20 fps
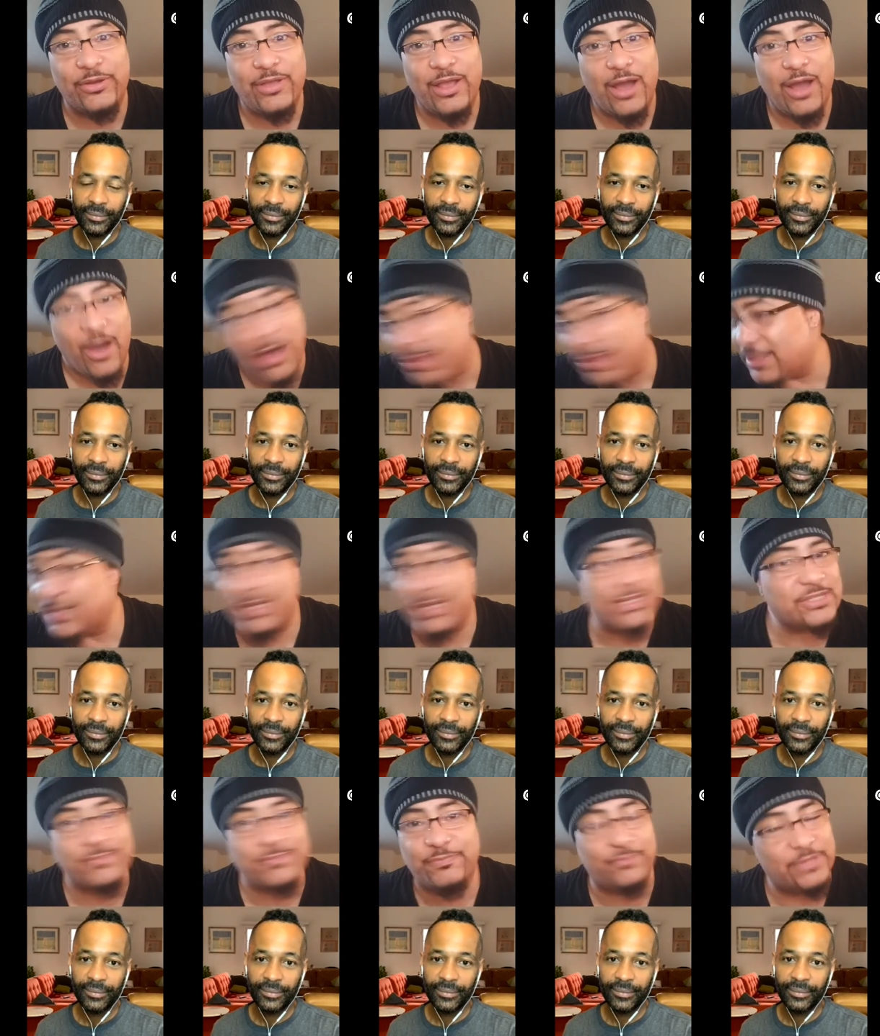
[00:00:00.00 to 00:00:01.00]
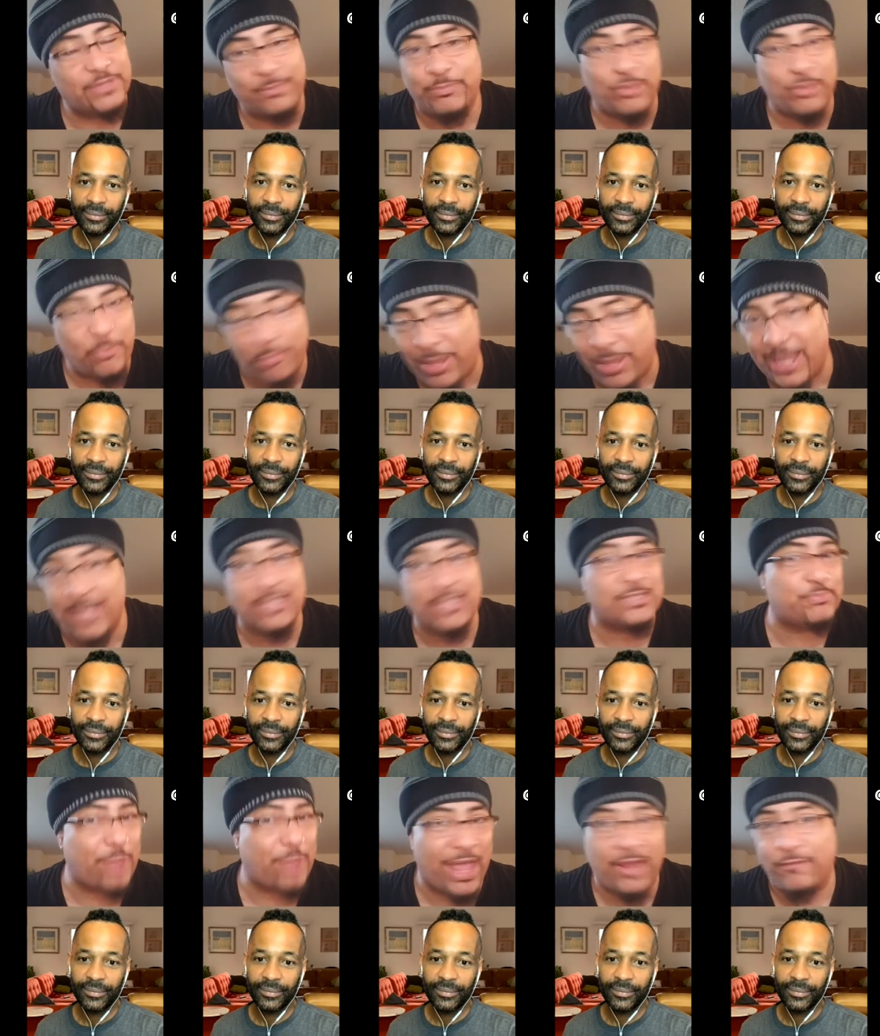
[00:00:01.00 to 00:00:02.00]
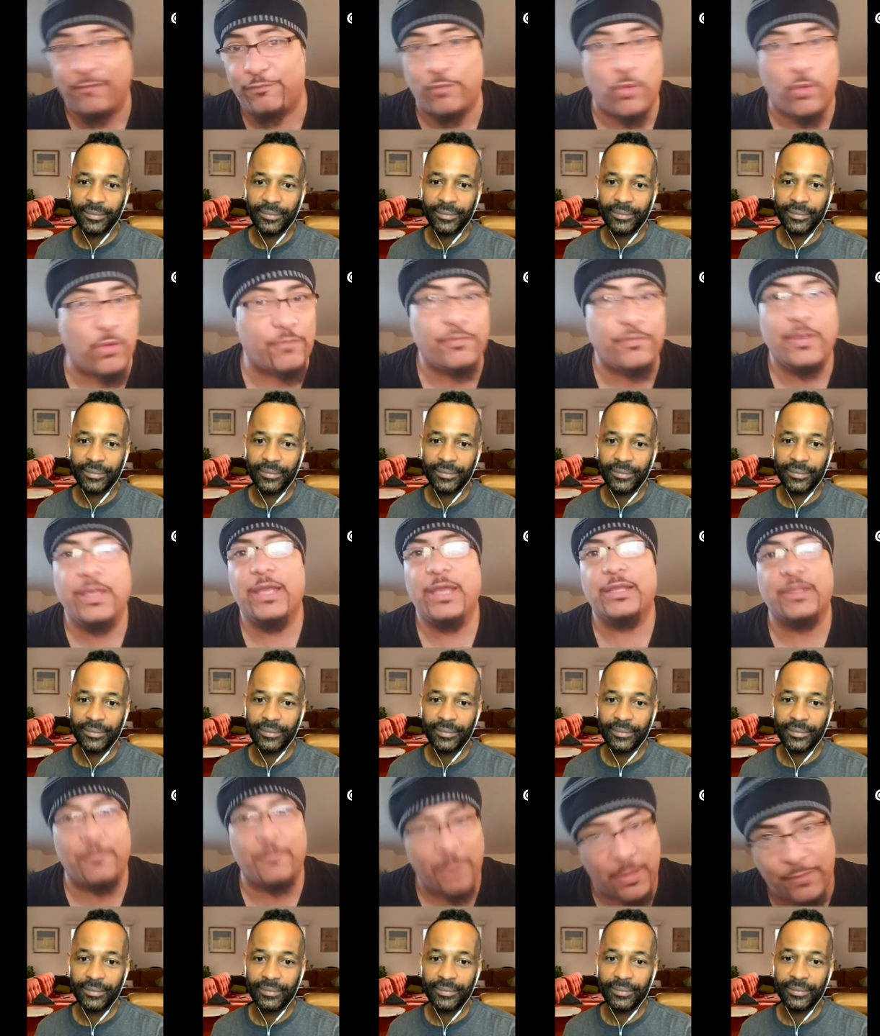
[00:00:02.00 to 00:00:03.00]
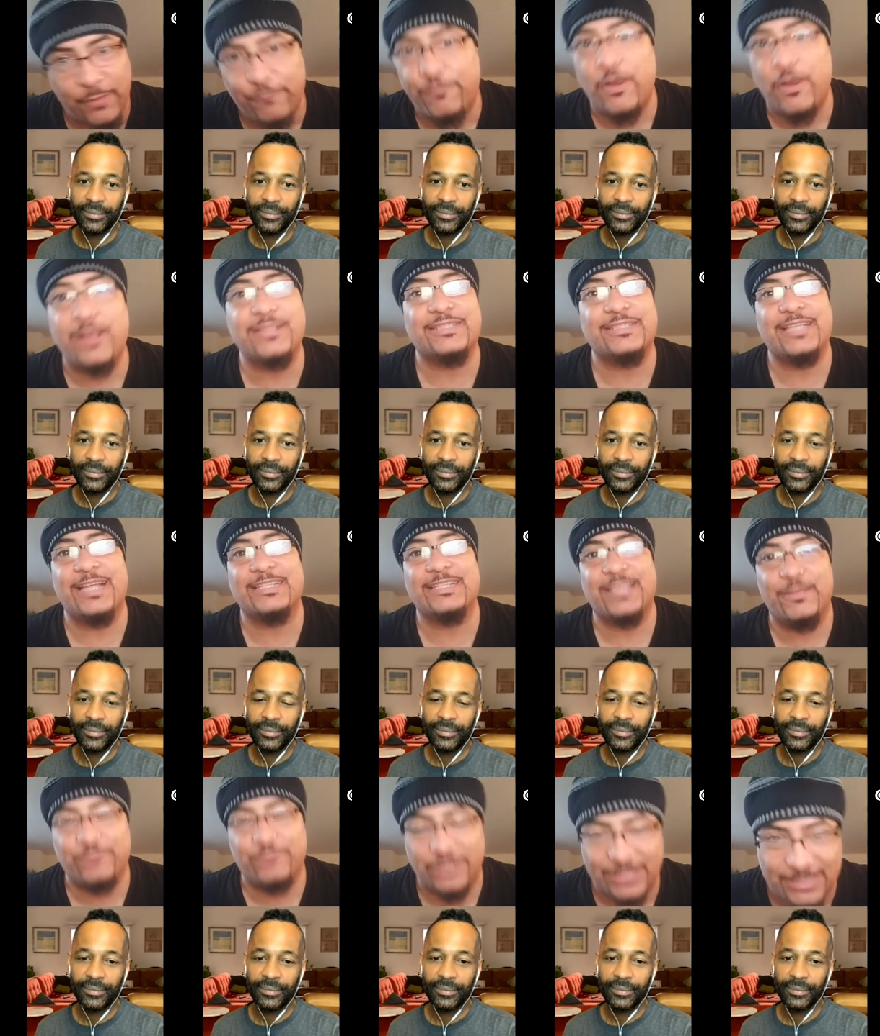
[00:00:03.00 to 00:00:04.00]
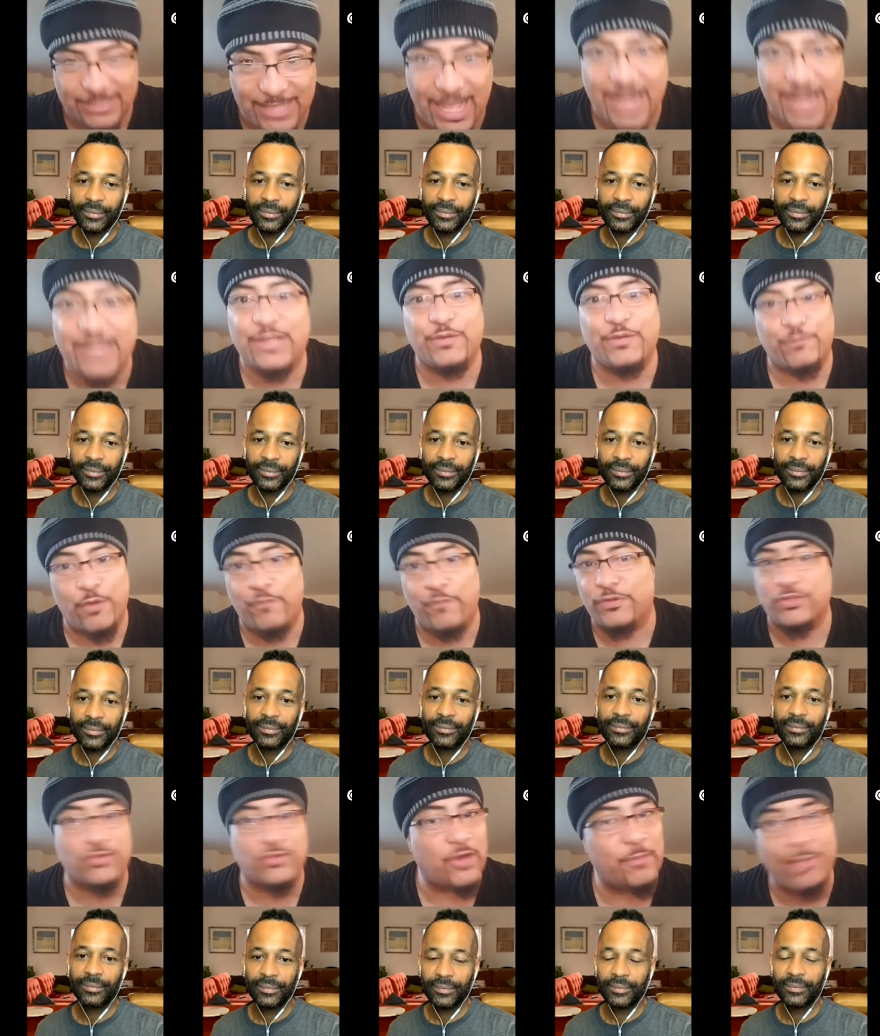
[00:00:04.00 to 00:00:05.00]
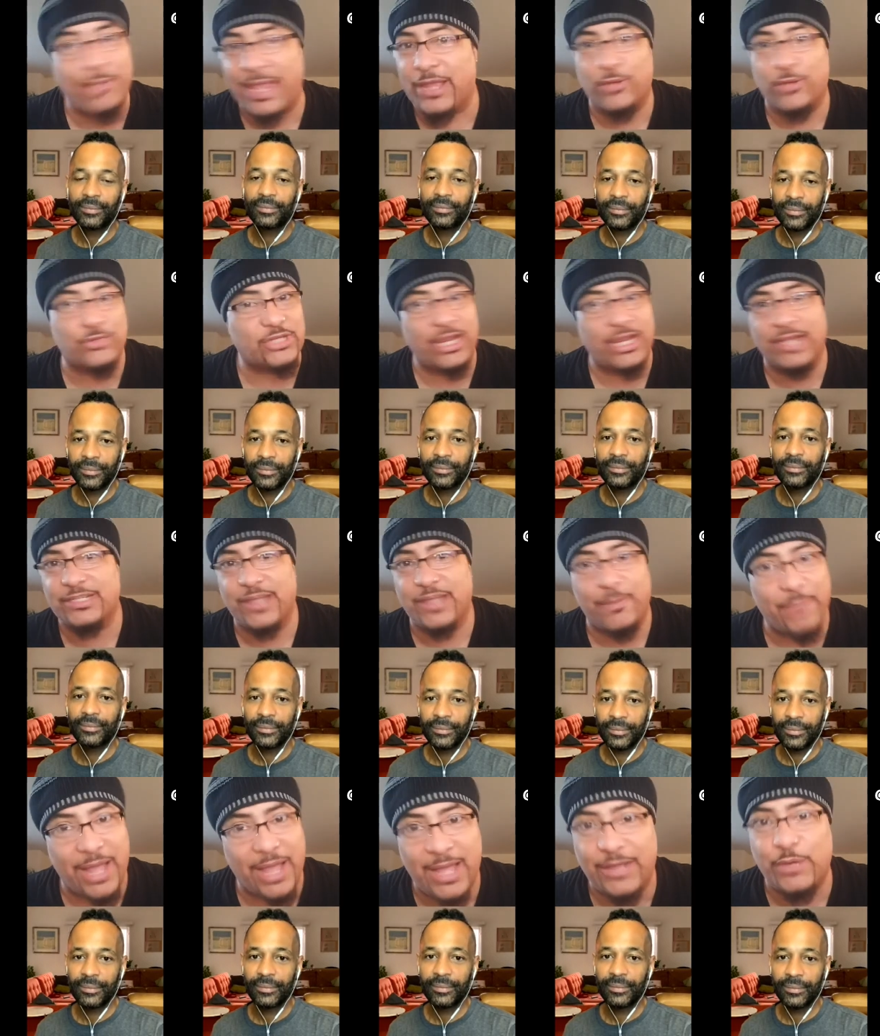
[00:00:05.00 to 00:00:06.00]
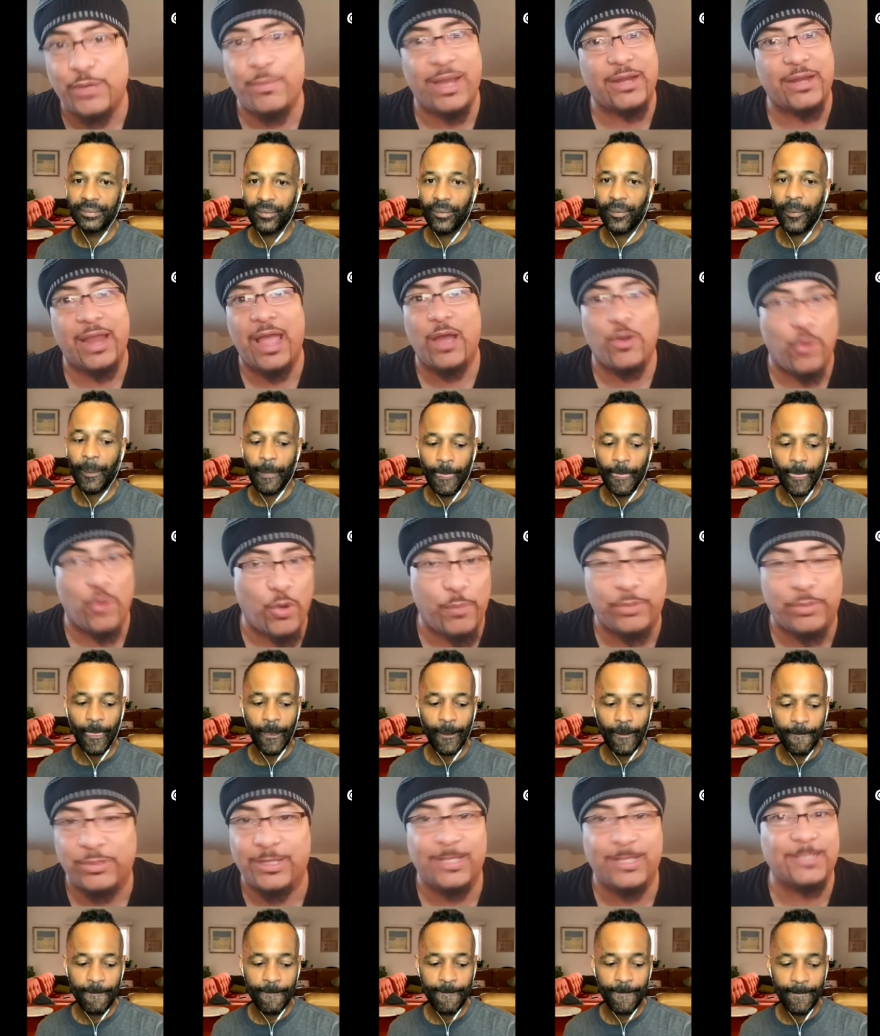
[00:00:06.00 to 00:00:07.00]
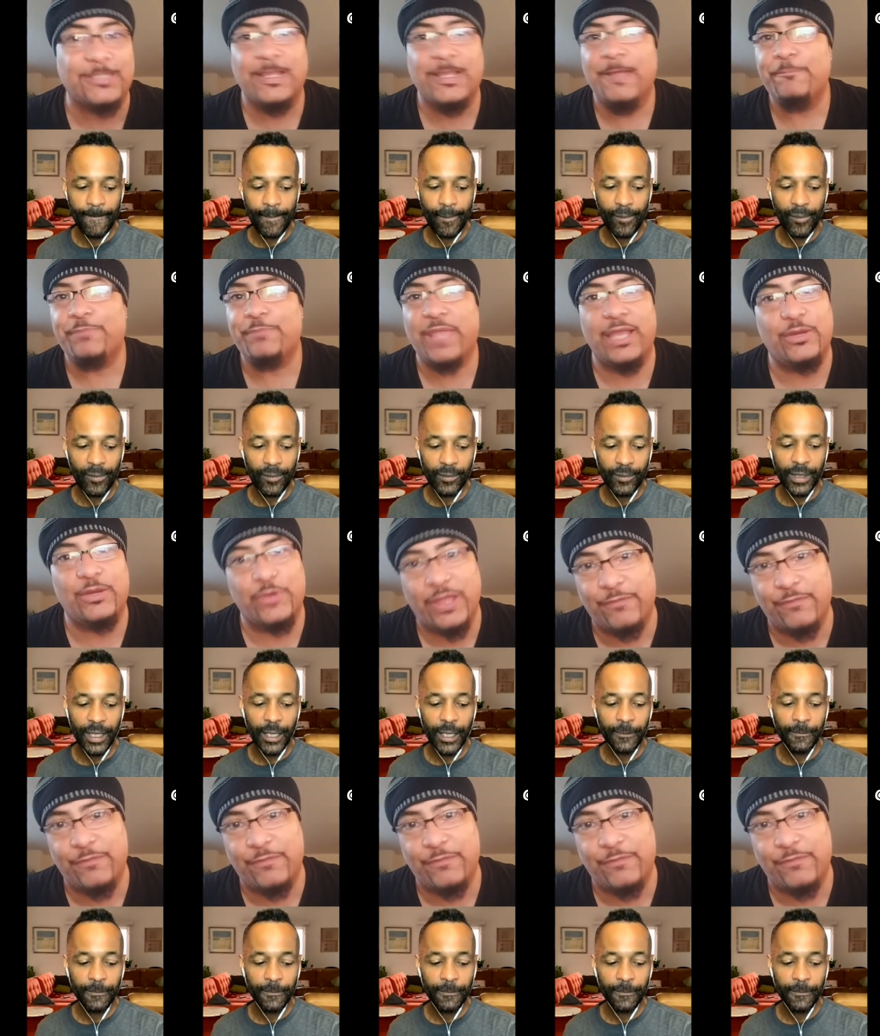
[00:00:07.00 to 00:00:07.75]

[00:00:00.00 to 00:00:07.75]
Speaker 1: All of this debates back and forth, the motherfuckers that have decided to vote for Trump ain't going to change their mind no matter how horrible it is. They don't give a